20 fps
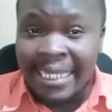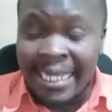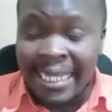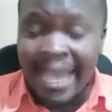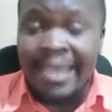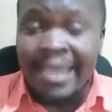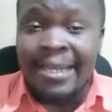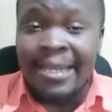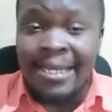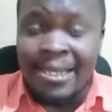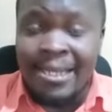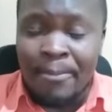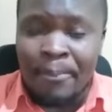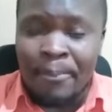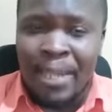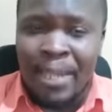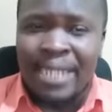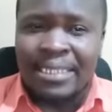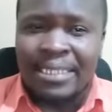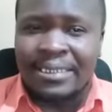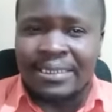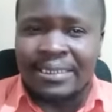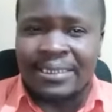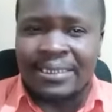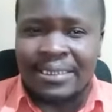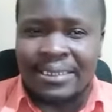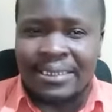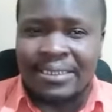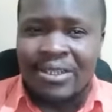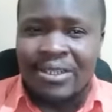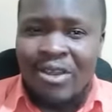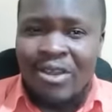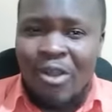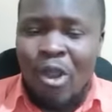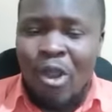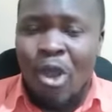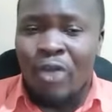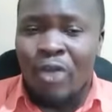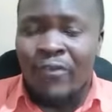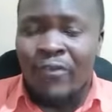largely depends
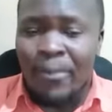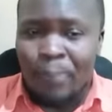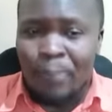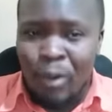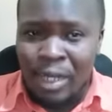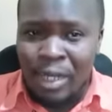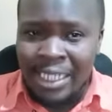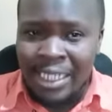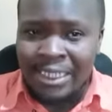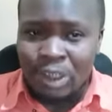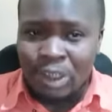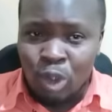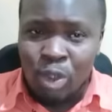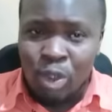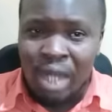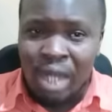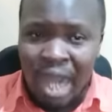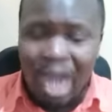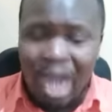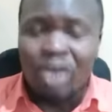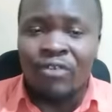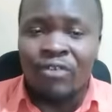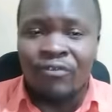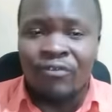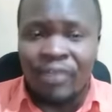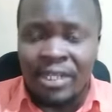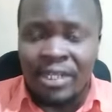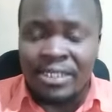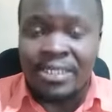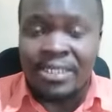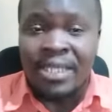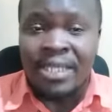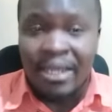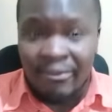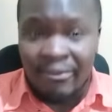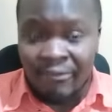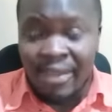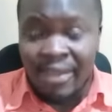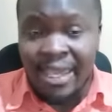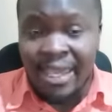on the political outfits
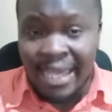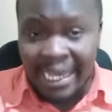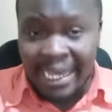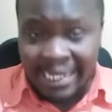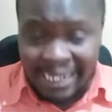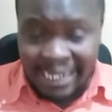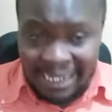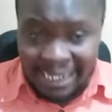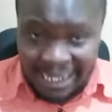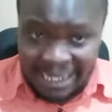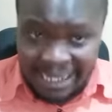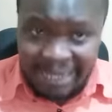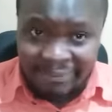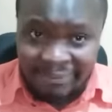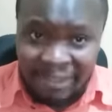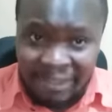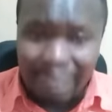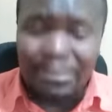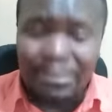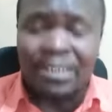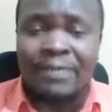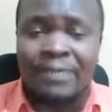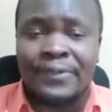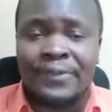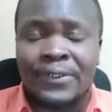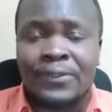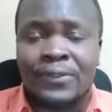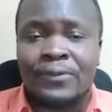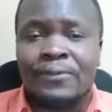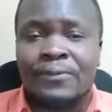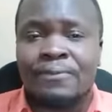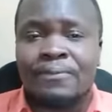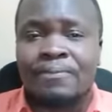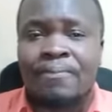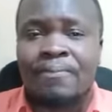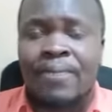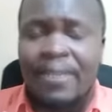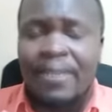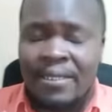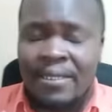they are aligning themselves to.
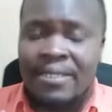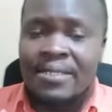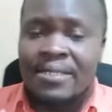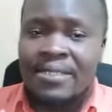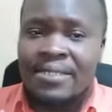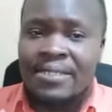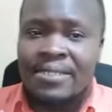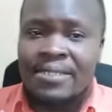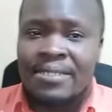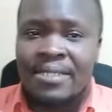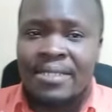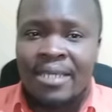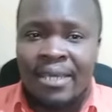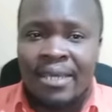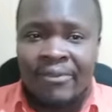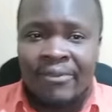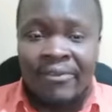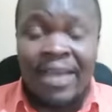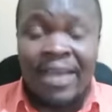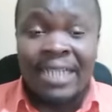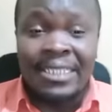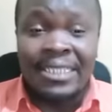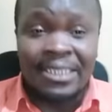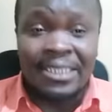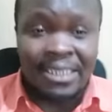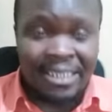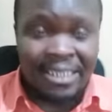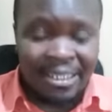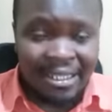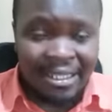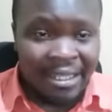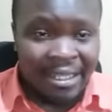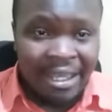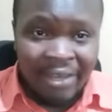Yes. That is,